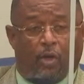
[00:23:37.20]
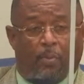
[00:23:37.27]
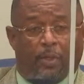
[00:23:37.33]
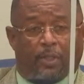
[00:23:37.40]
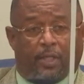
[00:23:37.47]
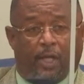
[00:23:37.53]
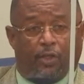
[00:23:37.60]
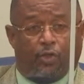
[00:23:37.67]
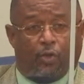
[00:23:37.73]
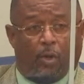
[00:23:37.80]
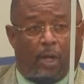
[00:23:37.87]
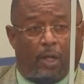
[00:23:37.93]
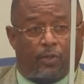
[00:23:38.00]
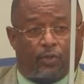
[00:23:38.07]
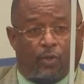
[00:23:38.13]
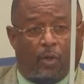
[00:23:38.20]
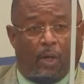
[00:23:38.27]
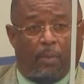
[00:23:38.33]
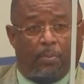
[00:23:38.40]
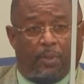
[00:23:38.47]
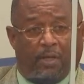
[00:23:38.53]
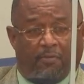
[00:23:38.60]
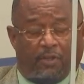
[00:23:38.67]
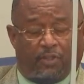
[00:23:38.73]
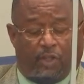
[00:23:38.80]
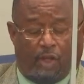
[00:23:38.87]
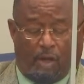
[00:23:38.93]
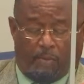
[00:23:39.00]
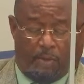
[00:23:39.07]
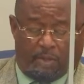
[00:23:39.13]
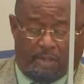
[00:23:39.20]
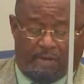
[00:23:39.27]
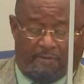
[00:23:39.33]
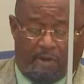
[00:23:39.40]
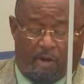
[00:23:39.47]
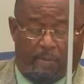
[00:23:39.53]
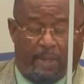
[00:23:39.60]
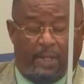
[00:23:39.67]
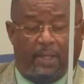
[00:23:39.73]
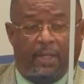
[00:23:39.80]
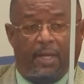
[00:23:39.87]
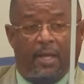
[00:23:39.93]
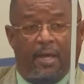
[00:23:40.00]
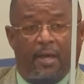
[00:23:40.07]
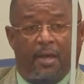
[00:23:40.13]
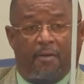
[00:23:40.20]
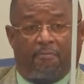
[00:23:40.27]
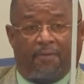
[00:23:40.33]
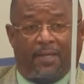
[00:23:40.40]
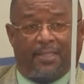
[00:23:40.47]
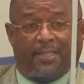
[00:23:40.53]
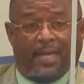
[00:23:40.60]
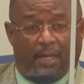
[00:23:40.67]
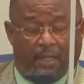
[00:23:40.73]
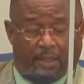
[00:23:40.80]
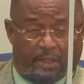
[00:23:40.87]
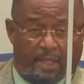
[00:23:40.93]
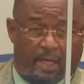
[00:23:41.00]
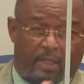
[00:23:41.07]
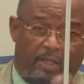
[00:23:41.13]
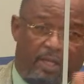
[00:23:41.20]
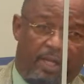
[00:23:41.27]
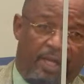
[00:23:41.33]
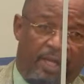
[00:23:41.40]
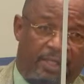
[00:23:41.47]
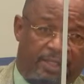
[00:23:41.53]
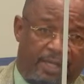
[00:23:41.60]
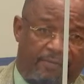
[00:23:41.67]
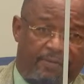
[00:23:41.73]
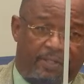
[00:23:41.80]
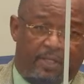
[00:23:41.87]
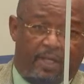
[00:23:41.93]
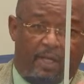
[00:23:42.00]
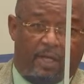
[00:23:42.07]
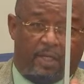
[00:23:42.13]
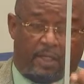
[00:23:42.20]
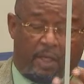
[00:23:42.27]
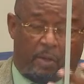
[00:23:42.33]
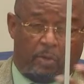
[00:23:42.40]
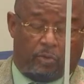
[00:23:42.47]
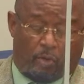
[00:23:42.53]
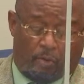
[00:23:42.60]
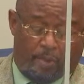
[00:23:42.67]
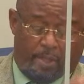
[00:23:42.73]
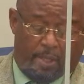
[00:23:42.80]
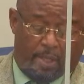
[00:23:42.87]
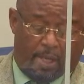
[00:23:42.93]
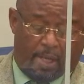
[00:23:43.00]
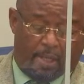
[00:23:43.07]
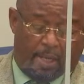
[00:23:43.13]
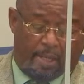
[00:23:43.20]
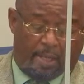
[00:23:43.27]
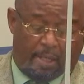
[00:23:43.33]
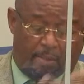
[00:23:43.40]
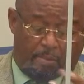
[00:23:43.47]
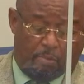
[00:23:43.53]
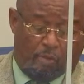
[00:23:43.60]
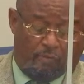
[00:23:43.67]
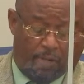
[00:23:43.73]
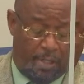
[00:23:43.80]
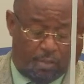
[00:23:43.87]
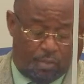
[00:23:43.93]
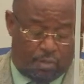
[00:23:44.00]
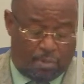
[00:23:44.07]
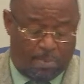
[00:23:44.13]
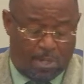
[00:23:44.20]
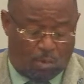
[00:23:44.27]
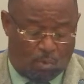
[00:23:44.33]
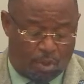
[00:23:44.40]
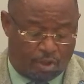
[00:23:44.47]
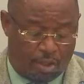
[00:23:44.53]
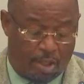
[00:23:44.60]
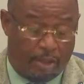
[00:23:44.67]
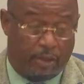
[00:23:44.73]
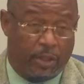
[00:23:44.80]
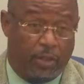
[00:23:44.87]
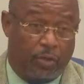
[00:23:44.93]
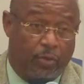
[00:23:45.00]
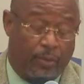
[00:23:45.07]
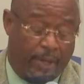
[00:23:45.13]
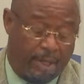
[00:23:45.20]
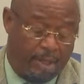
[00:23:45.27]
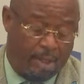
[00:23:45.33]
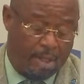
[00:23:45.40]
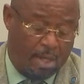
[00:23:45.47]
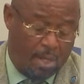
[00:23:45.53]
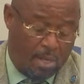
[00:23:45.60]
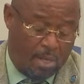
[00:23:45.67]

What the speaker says: numbers, can't you also give us the numbers of how many fatality under the age 17 in the territory? And I'll move on to some other questions until you're ready.